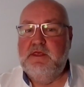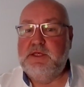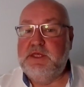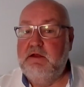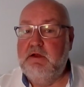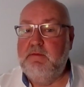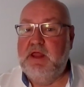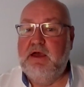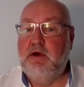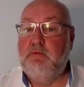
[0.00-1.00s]
The CRM
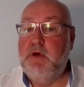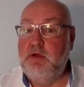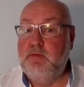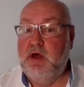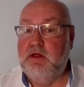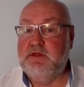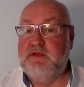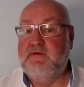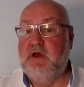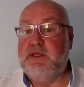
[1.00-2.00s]
layout on mobile
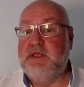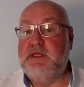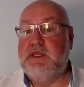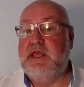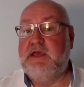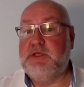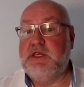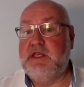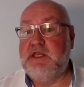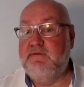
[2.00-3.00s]
devices is now
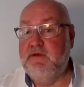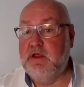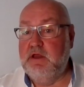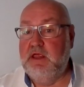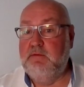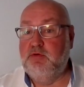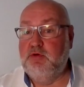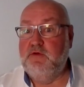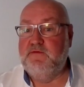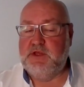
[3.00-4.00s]
significantly
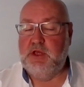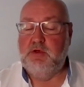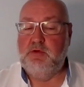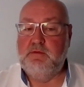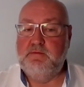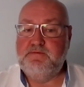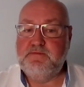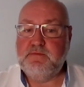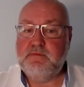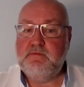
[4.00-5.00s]
improved too.
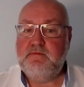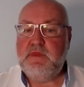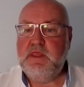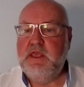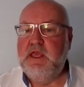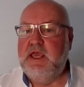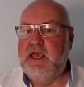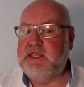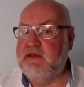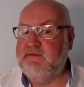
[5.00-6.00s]

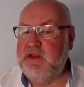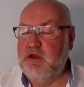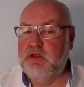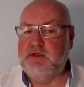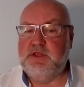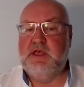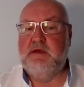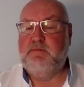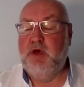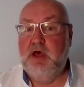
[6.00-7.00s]
It's definitely not
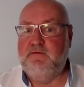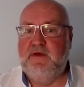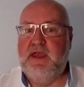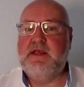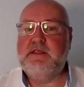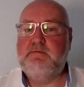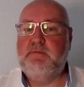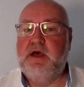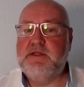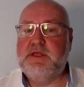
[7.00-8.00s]
perfect,
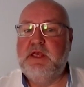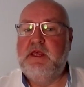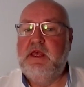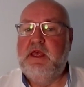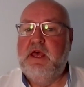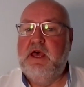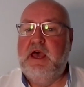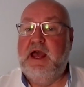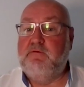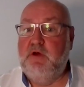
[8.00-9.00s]
but
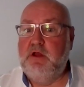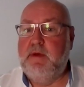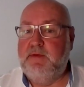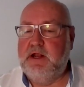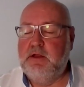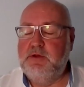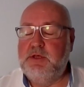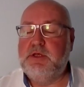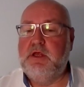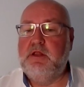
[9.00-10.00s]
our roadmap
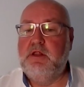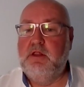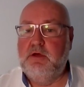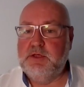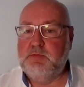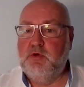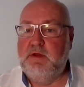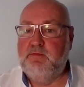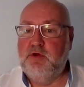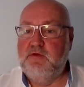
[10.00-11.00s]
includes lots
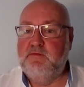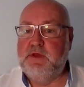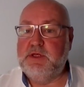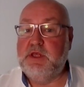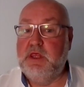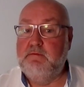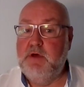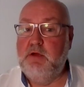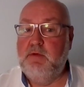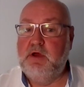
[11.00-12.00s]
more improvements to the
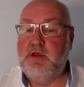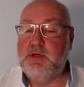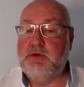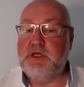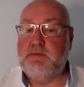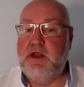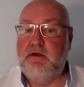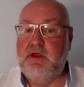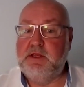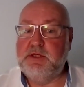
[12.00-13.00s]
mobile user
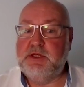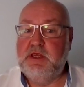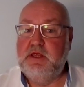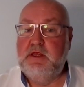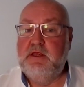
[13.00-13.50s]
experience.